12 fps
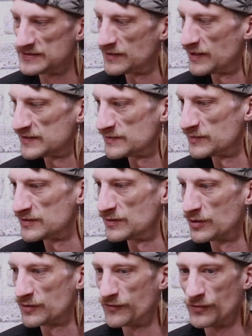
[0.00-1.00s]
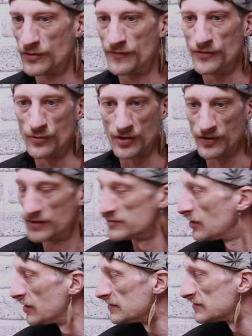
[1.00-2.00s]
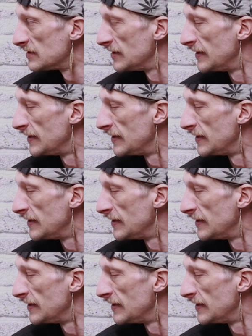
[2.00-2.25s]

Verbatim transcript: So that's something to look for if you're one of those guys.